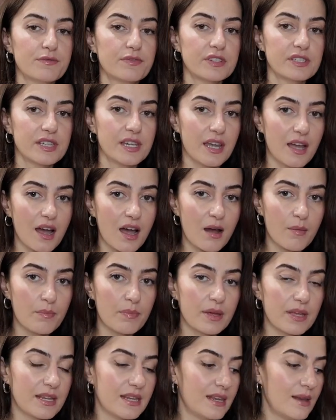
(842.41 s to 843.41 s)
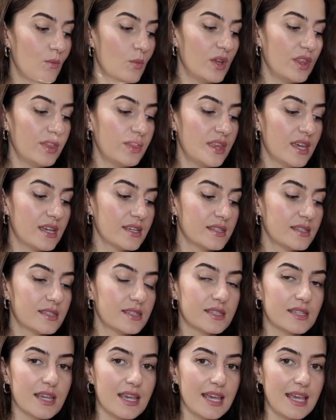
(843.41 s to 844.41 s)
frizzing up. With
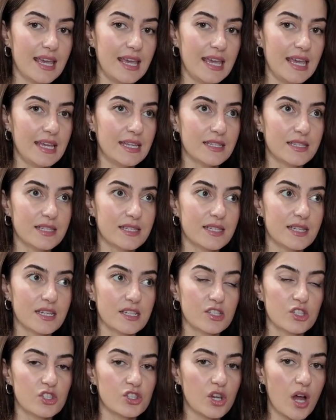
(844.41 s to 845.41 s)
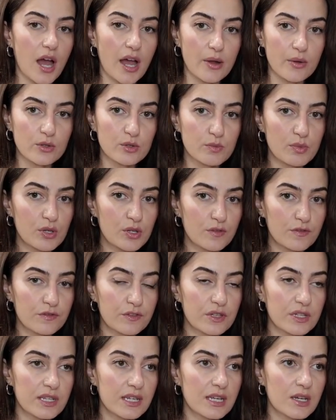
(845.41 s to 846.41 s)
this, it styles
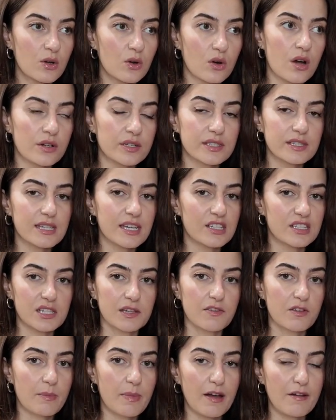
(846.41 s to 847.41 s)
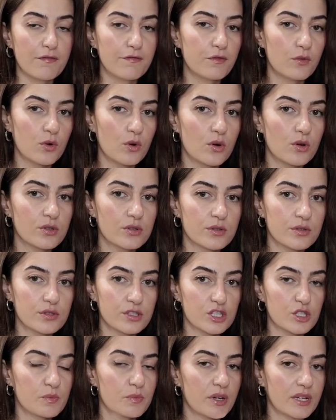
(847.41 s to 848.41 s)
beautifully. Honestly, I just give it about 4
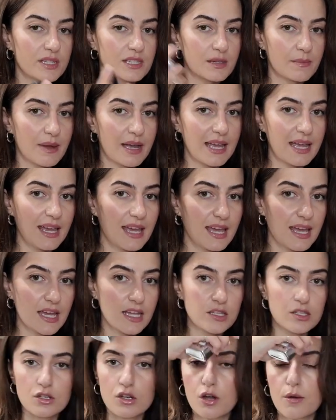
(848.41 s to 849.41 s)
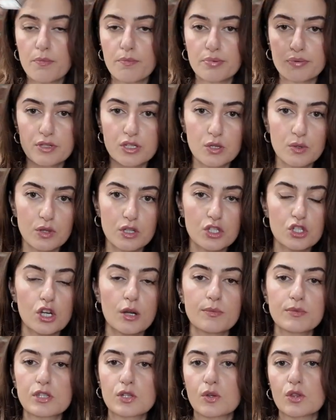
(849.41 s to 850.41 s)
spritz in my hair, 2 at the
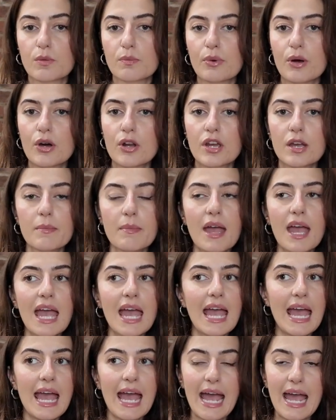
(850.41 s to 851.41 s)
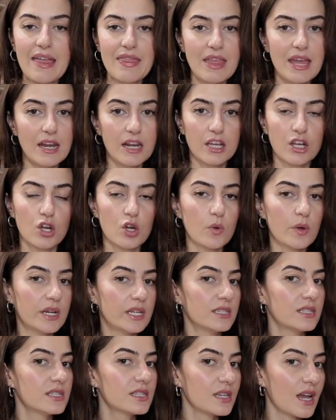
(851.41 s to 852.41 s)
top, 2 at the bottom, and then I go in
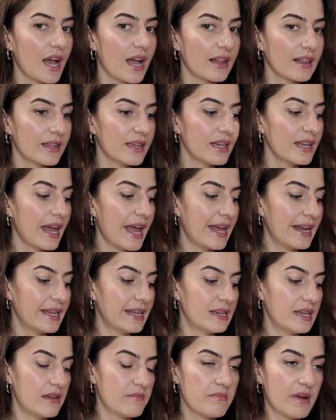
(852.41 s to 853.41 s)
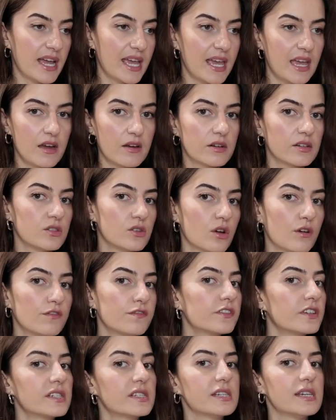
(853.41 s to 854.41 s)
and style it, and my hair is not
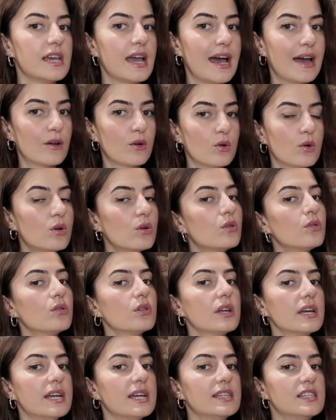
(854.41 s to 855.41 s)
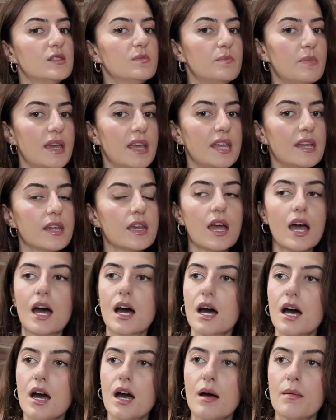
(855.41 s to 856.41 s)
frizzy at all. It's been
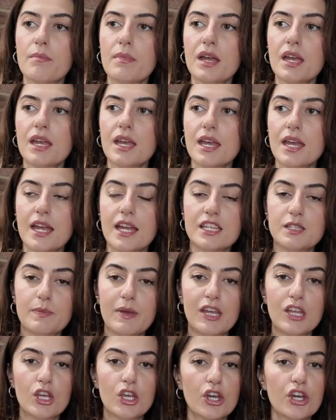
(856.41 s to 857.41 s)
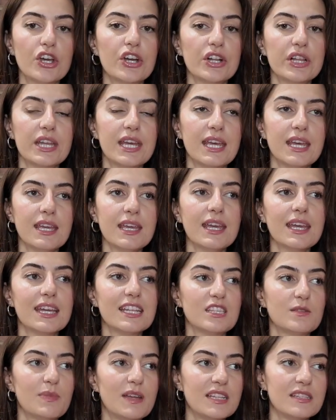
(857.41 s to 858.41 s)
calm, it's been curling,
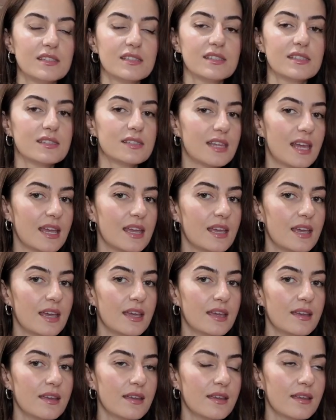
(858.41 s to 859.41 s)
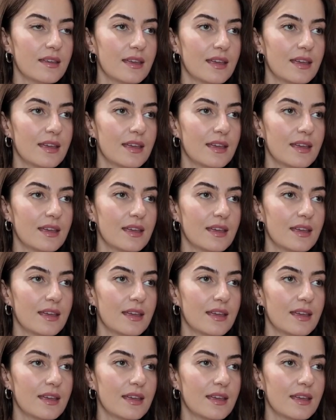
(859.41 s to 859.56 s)
it's been staying